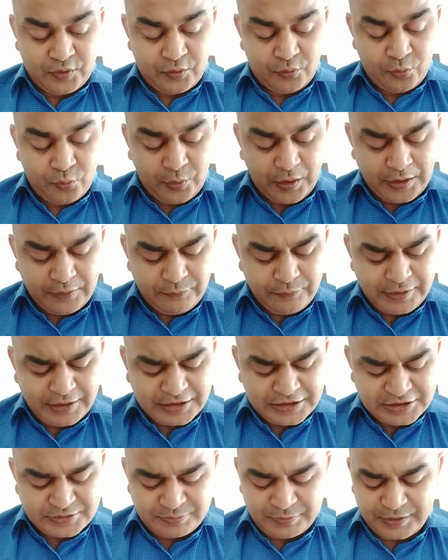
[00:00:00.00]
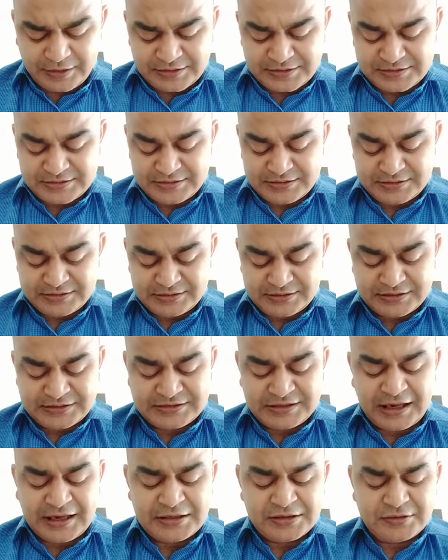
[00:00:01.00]
When we express the
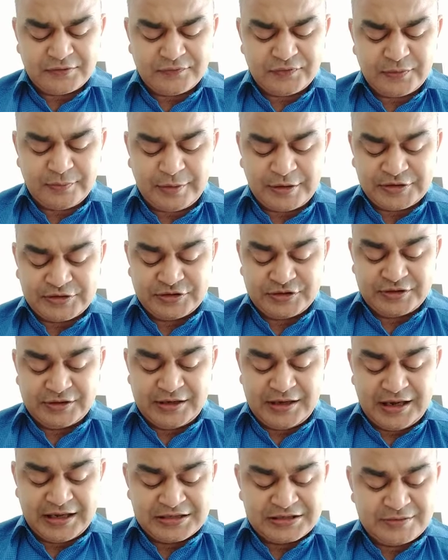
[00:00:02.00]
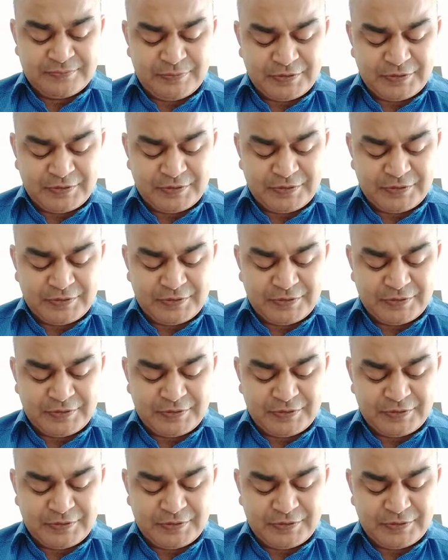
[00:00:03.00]
size of the budget as a